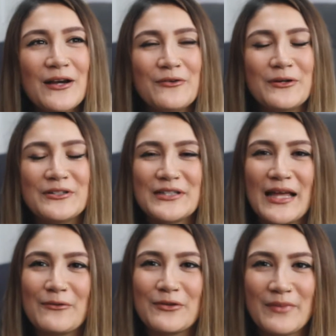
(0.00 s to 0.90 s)
Whereas
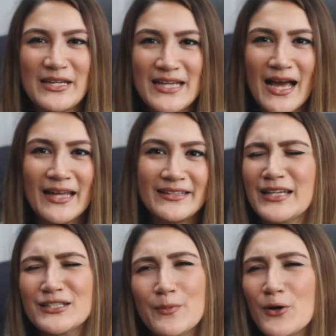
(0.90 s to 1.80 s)
like with my dad,
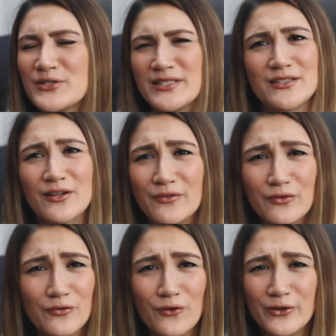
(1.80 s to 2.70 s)
I suppose he's done it
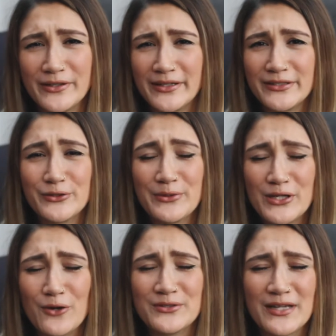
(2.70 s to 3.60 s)
for 40 years, so he
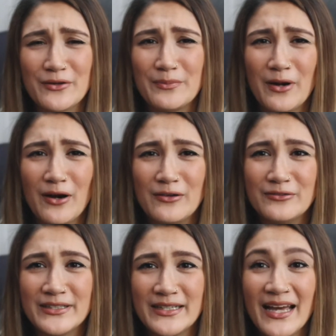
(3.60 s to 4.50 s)
knows how to
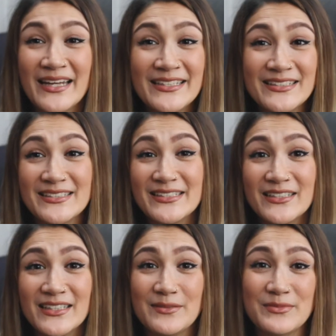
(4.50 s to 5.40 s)
barter in it, and he's a
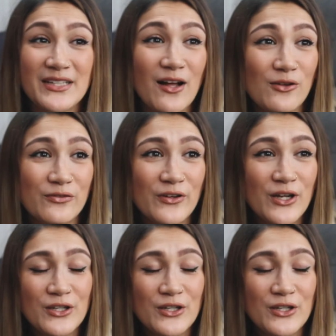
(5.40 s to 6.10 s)
dealer himself.